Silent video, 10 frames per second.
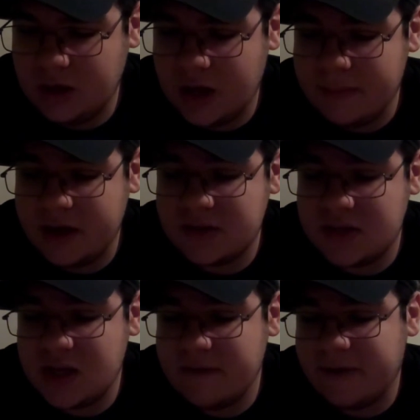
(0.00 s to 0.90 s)
I might
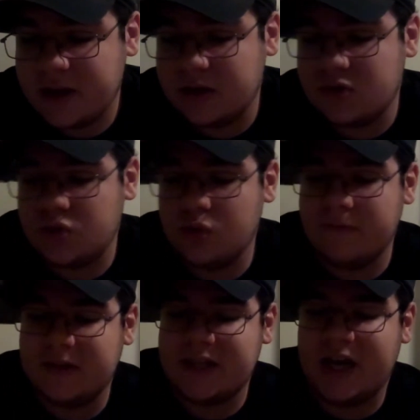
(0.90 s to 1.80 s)
see if I can sort
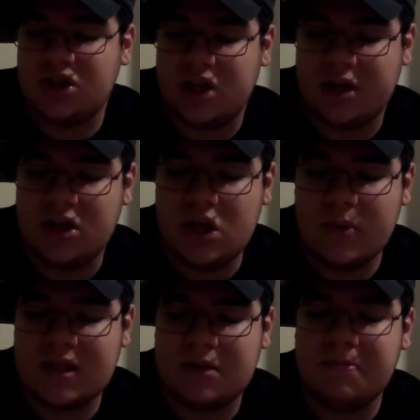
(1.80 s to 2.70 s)
of attach like a
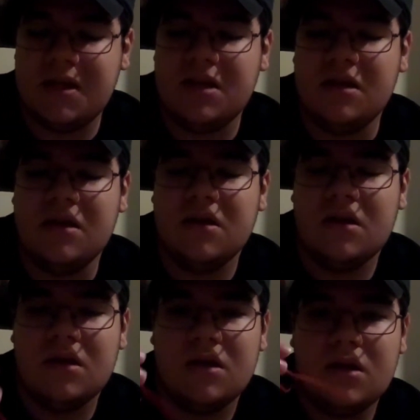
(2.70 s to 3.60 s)
USB
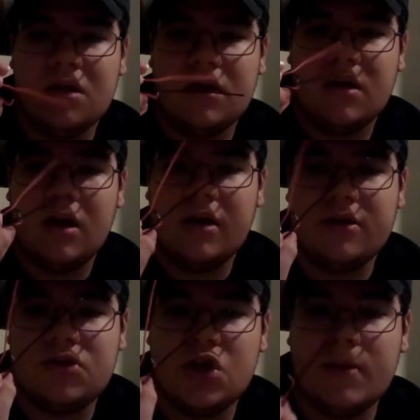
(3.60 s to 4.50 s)

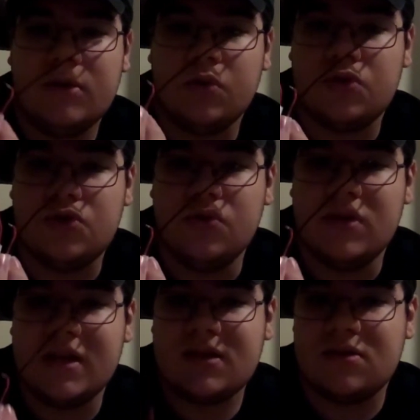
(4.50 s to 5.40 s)
terminal to
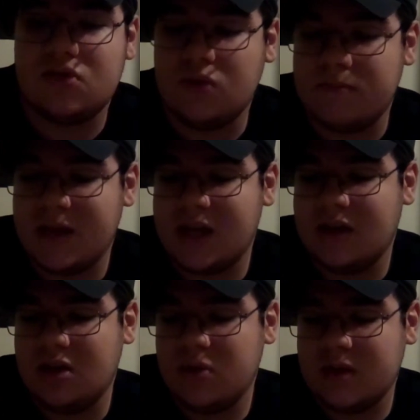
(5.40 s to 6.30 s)
this and sort of make
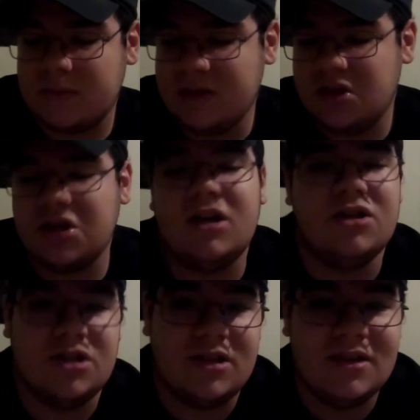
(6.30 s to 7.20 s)
it a USB
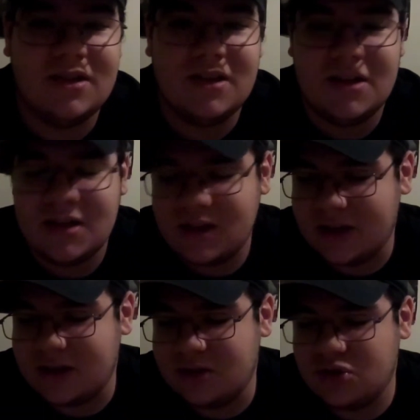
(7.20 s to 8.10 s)
charger,
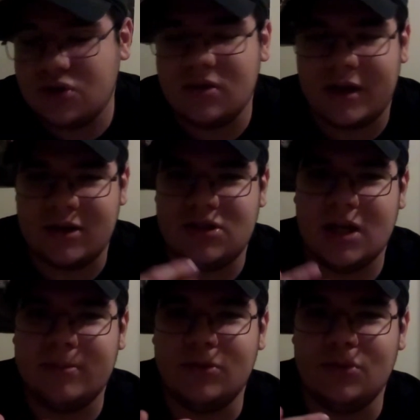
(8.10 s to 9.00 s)
like a
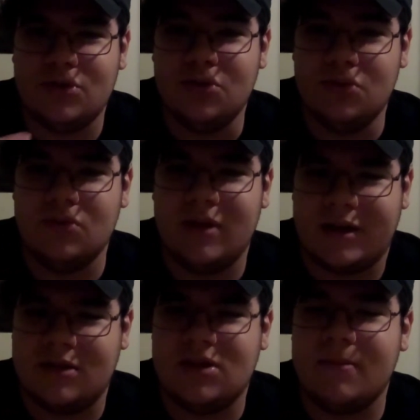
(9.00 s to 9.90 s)
double
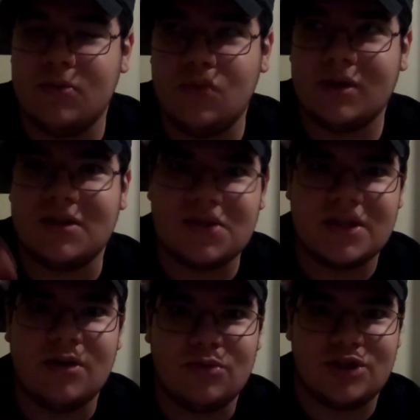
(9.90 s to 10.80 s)
1
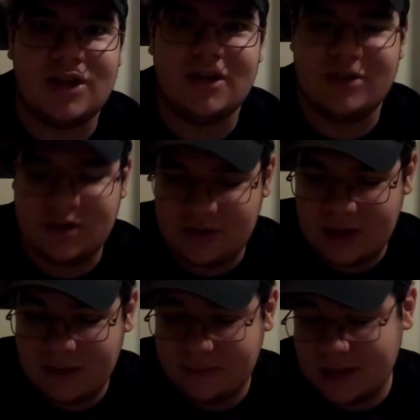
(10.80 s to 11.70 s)
cell charger. You know,
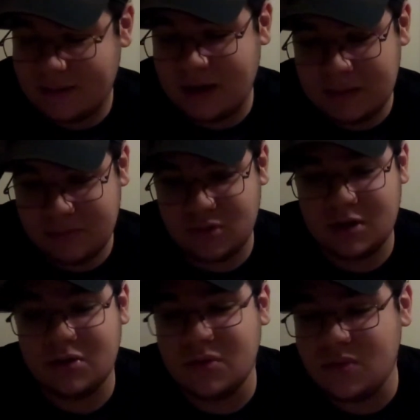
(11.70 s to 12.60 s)
that might be
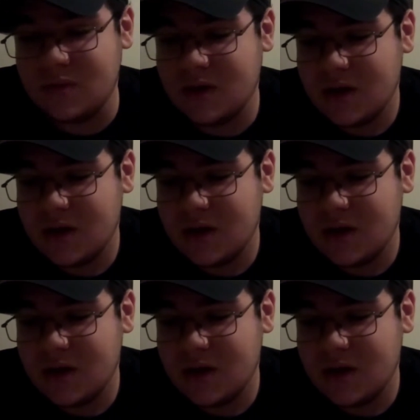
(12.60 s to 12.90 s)
pretty cool.